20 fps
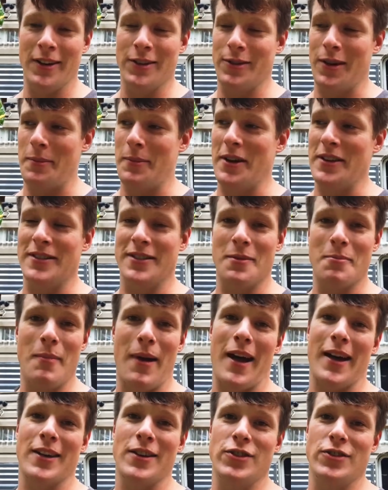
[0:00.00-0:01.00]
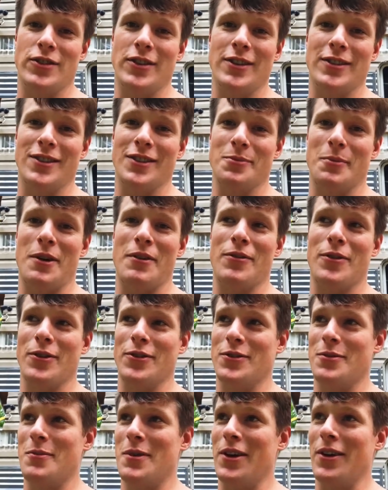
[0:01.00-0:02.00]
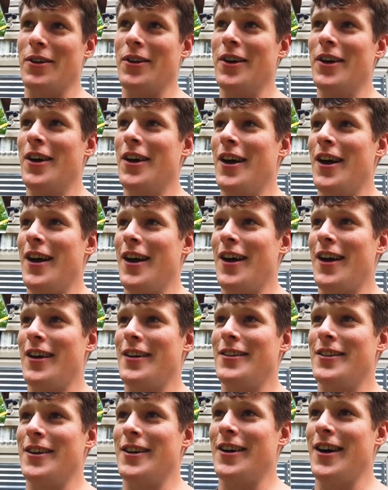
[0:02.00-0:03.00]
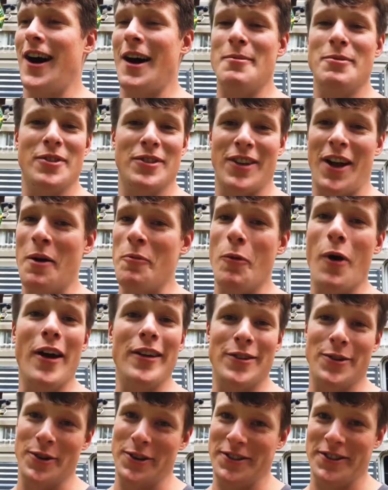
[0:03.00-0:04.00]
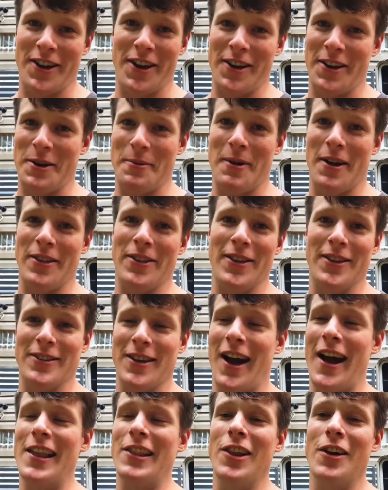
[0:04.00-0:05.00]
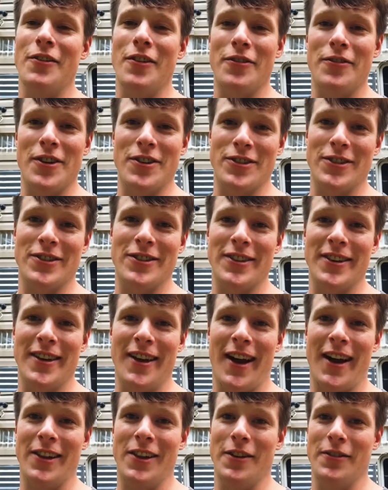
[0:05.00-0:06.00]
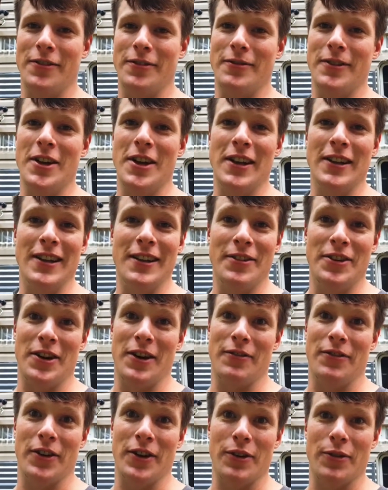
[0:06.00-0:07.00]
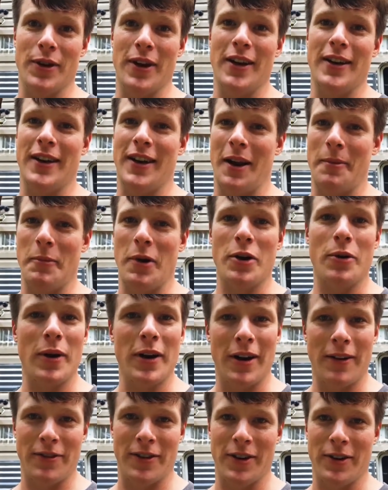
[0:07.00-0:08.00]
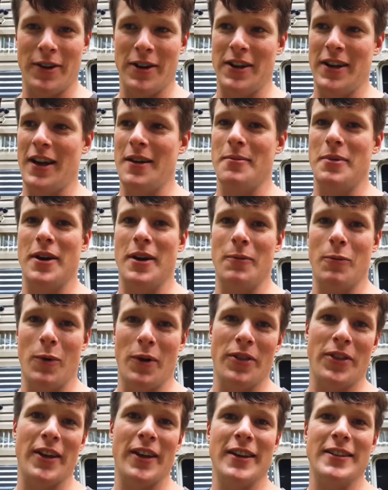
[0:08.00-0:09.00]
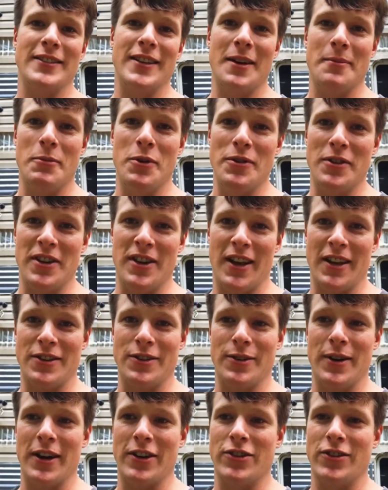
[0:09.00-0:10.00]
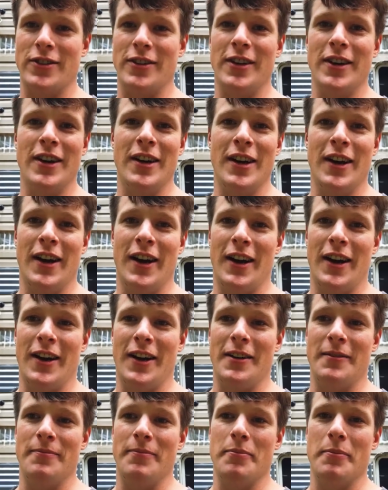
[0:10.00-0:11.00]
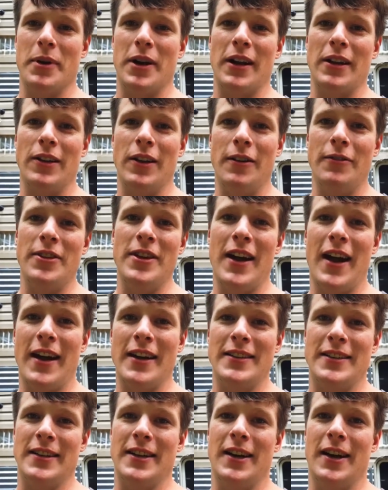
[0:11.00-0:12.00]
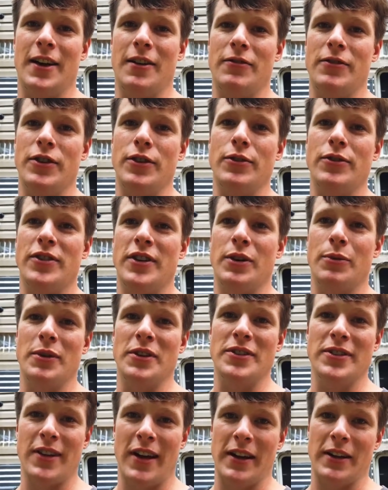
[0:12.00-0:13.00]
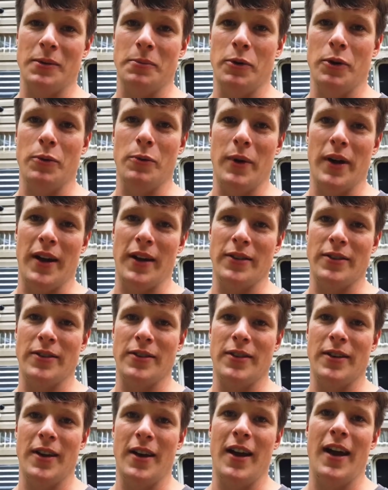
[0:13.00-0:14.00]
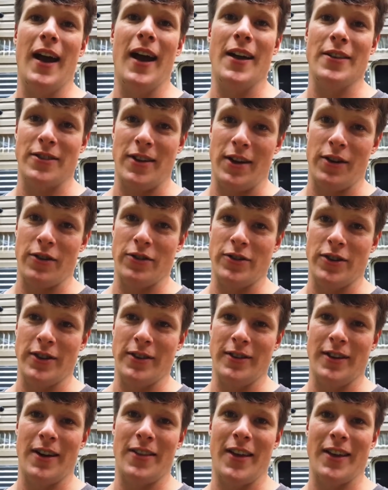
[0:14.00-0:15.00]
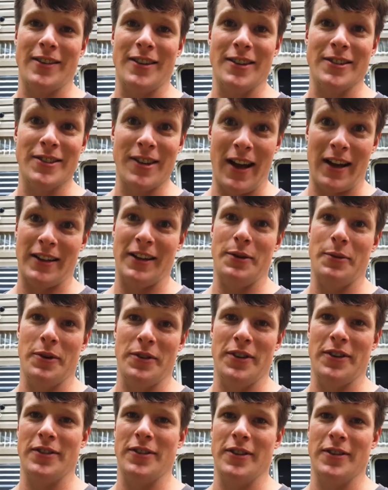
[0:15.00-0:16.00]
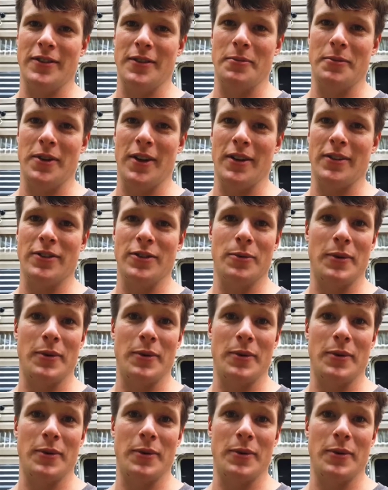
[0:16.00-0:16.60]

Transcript: So I made some mac and cheese as my first meal. And I'm way too excited about this. I love efficiency, I love living off the grid, and I'm not quite off the grid yet, but I'm one thing at a time moving in that direction. But I love the idea of using recyclable waste as energy, and that's exactly what the system does.